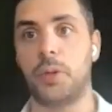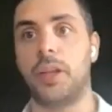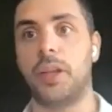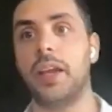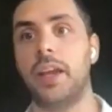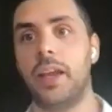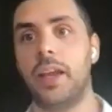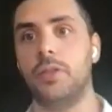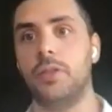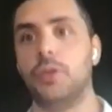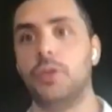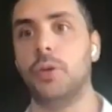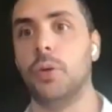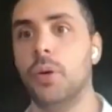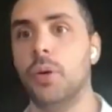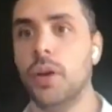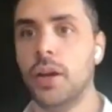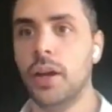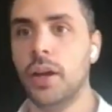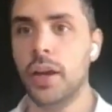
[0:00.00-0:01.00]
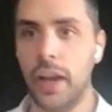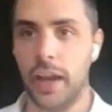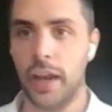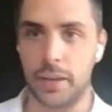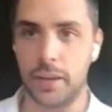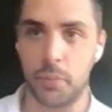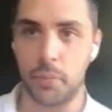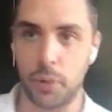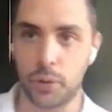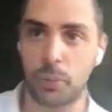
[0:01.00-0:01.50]
they can do
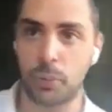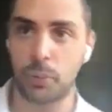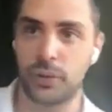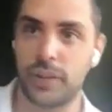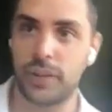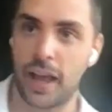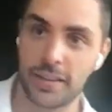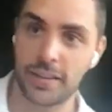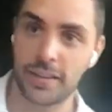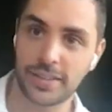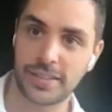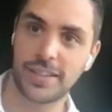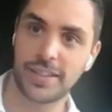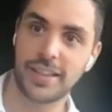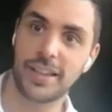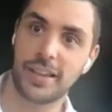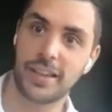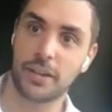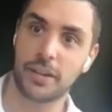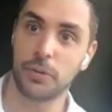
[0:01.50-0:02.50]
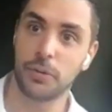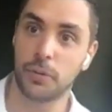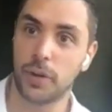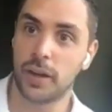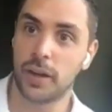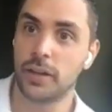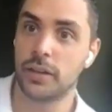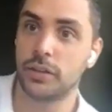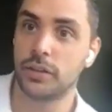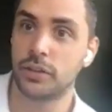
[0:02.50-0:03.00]
and the multiple tasks that they can do,
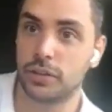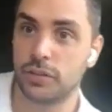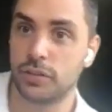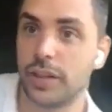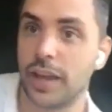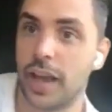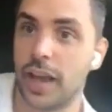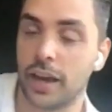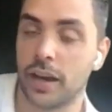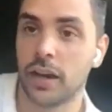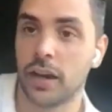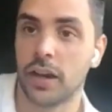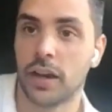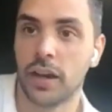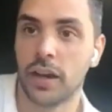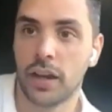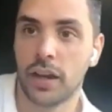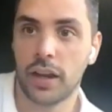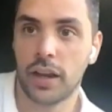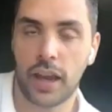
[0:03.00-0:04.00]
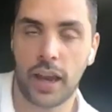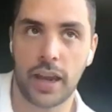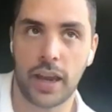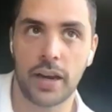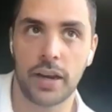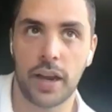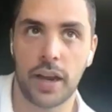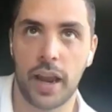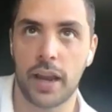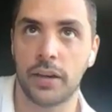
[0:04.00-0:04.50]
and just get
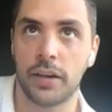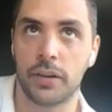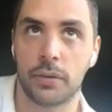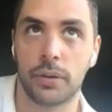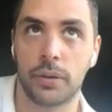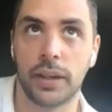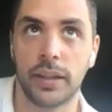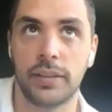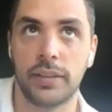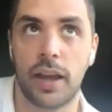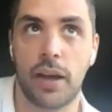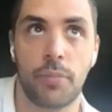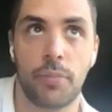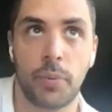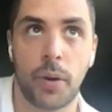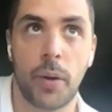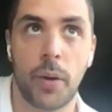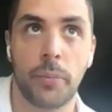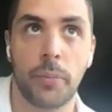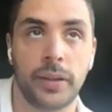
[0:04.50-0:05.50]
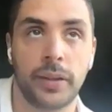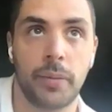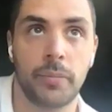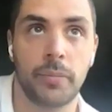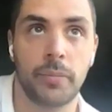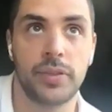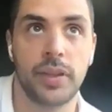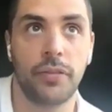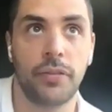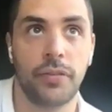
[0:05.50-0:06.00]
and really self-prompting
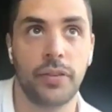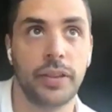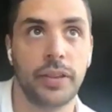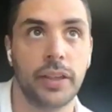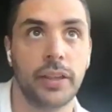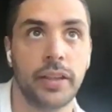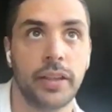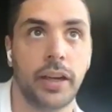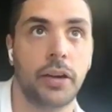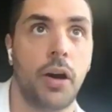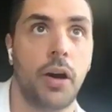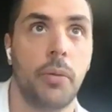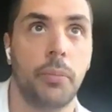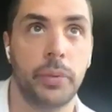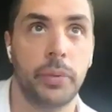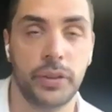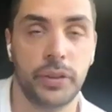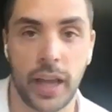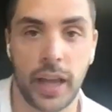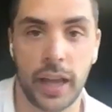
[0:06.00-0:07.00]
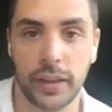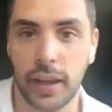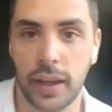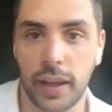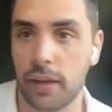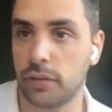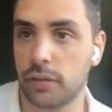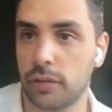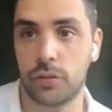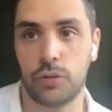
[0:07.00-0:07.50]
themselves until they accomplish that
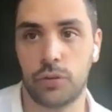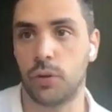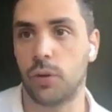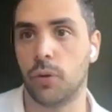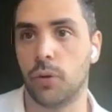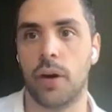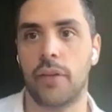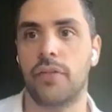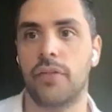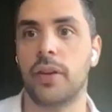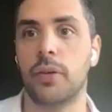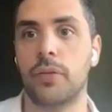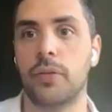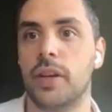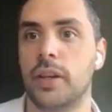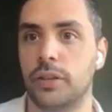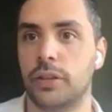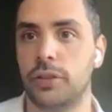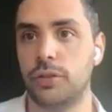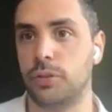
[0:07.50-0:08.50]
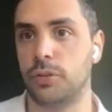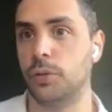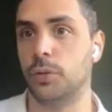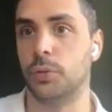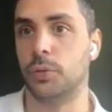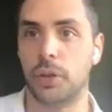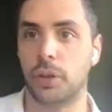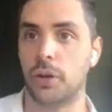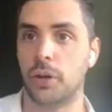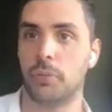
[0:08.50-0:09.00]
task. So I think very
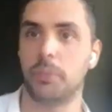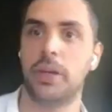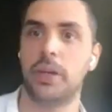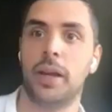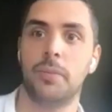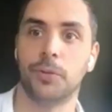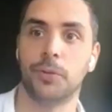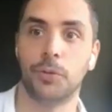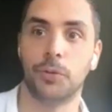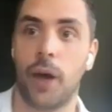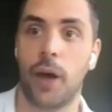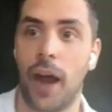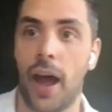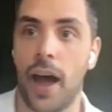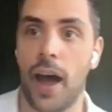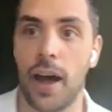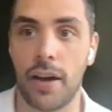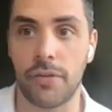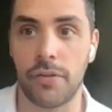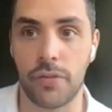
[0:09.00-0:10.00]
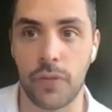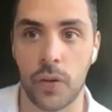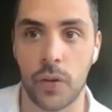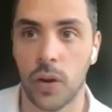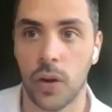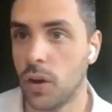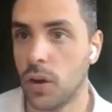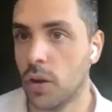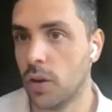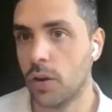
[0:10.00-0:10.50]
soon we're going to be able to have
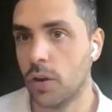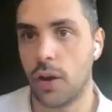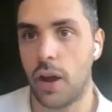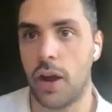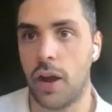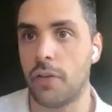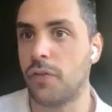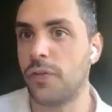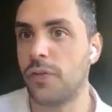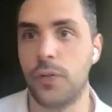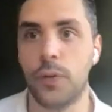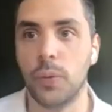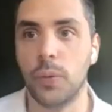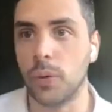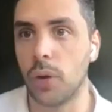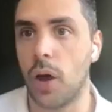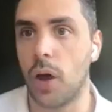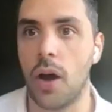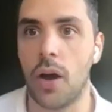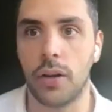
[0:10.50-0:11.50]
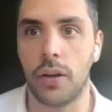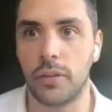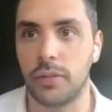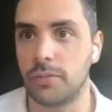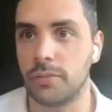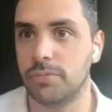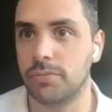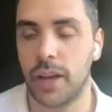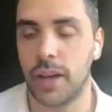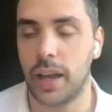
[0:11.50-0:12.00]
a
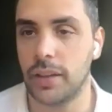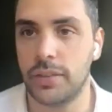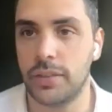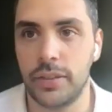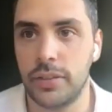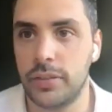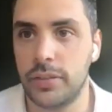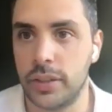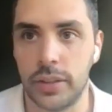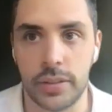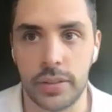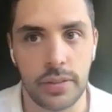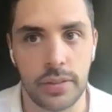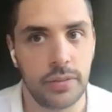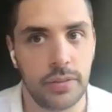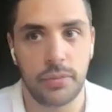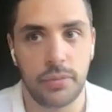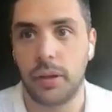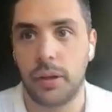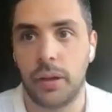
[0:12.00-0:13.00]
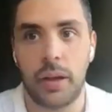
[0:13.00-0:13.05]
full-on assistant